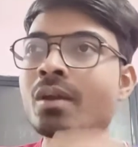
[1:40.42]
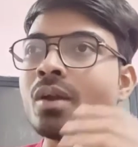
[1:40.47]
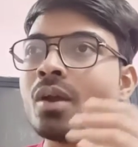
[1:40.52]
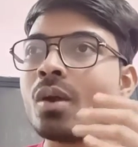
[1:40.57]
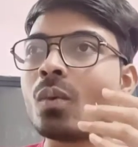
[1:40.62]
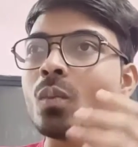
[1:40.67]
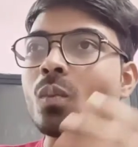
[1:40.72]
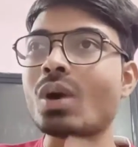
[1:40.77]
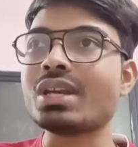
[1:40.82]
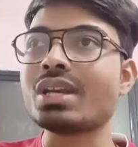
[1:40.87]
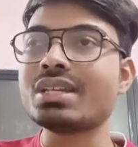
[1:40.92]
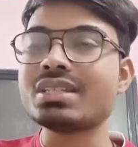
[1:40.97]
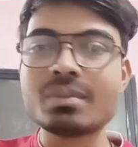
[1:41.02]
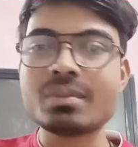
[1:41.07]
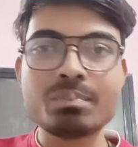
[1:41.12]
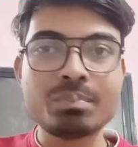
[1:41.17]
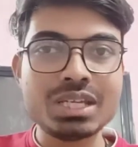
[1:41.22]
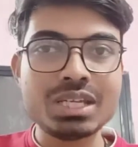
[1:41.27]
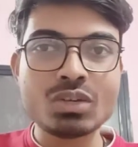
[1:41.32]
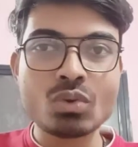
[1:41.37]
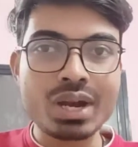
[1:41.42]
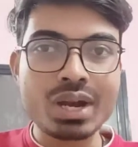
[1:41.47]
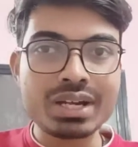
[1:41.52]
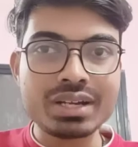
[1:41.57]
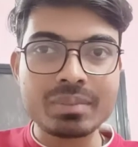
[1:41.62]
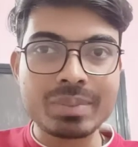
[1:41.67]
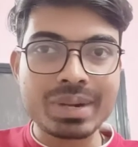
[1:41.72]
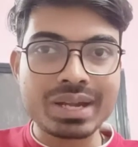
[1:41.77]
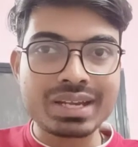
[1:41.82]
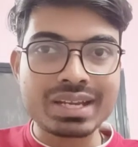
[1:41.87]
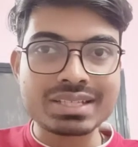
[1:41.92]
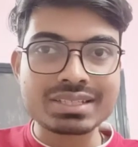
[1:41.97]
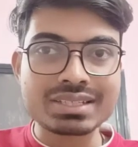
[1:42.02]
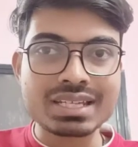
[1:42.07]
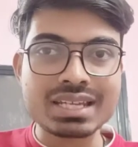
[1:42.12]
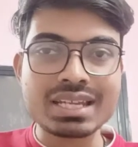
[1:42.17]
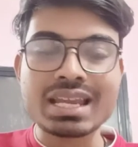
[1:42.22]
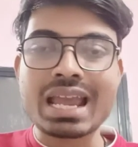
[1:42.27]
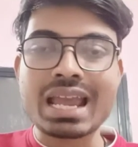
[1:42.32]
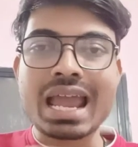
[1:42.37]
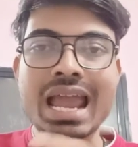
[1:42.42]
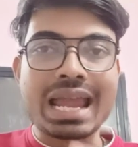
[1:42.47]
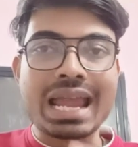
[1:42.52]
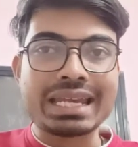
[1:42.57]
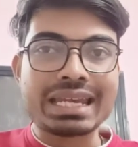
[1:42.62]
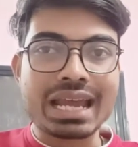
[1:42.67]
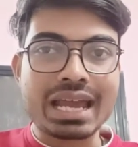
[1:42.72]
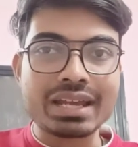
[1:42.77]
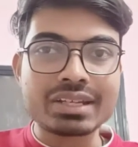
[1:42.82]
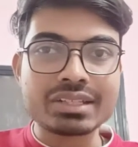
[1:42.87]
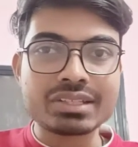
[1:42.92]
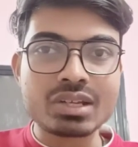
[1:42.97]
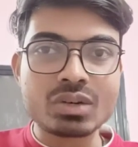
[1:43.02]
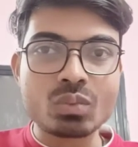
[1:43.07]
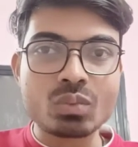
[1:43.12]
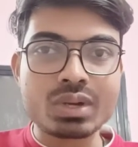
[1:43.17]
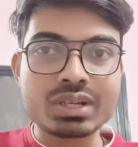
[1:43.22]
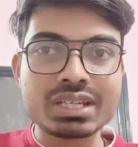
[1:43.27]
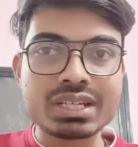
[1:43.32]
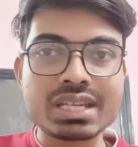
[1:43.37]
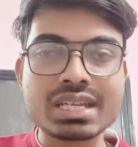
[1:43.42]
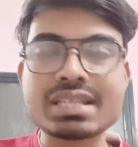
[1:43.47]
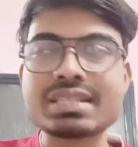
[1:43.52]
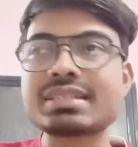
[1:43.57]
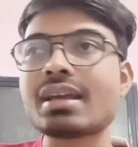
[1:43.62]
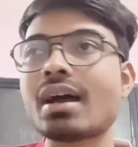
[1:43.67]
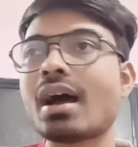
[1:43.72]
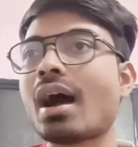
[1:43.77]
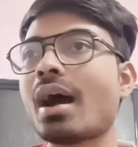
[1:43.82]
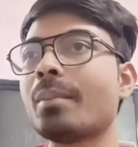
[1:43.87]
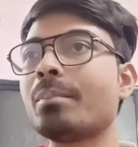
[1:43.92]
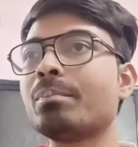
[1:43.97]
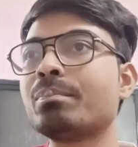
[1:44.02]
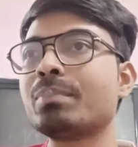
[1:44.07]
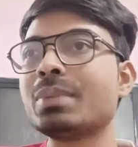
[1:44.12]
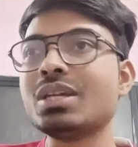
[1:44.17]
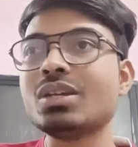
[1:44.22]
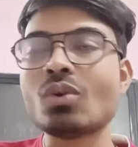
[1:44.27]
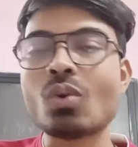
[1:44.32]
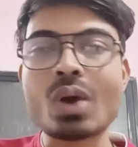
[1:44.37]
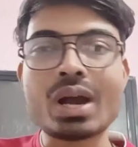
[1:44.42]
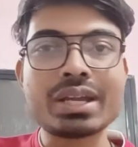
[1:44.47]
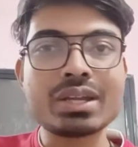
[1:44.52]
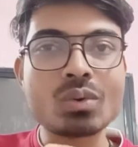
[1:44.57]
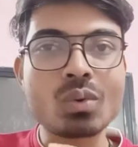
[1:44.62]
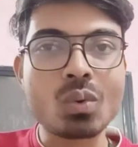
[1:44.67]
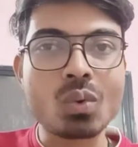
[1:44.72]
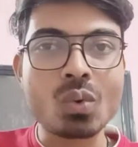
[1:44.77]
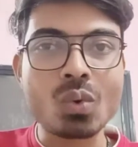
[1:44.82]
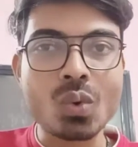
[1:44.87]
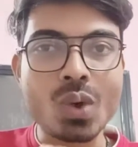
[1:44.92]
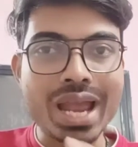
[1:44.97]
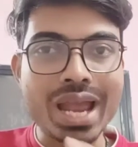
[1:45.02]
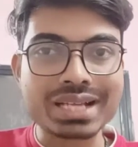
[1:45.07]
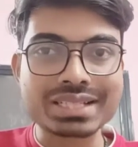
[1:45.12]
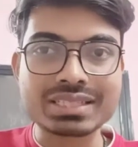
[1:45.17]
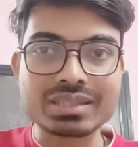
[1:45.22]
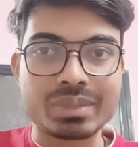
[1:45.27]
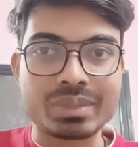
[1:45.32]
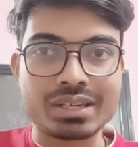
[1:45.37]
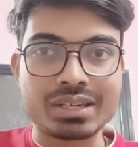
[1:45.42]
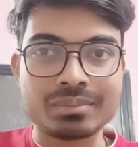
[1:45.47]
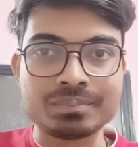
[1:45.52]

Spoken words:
One is a POI dependency and another one is a POI OOXML.